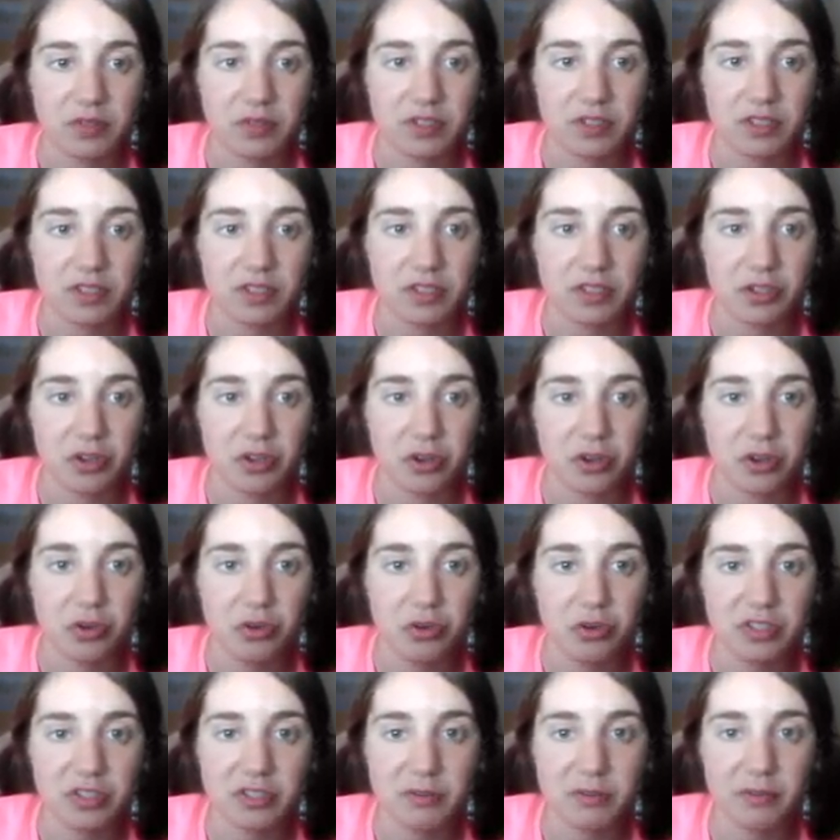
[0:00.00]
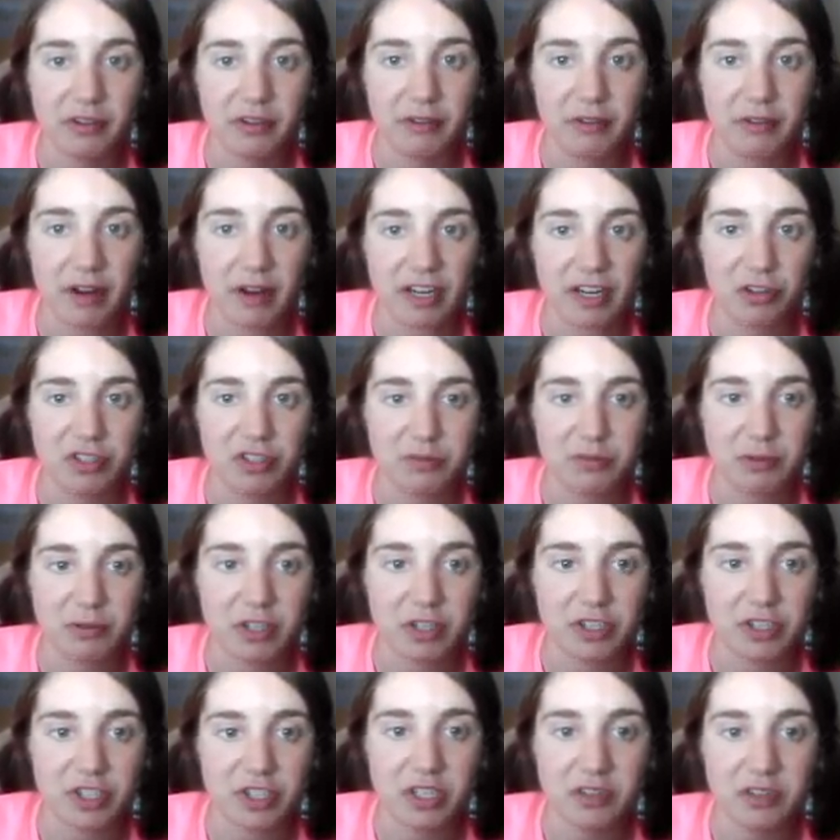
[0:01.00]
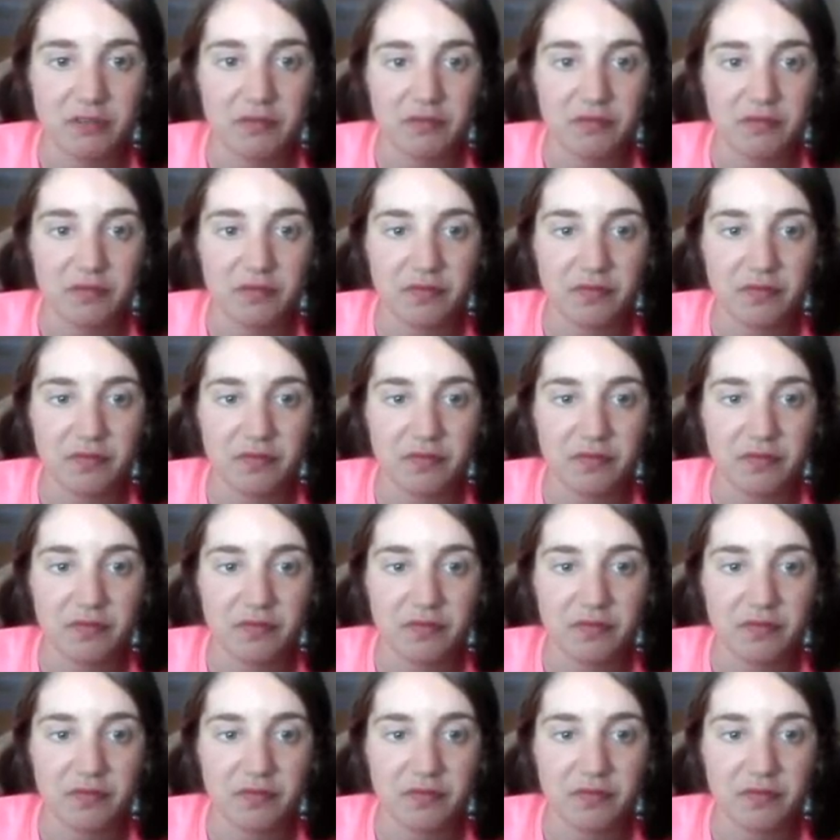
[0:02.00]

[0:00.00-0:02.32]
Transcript: So simplified radical expression.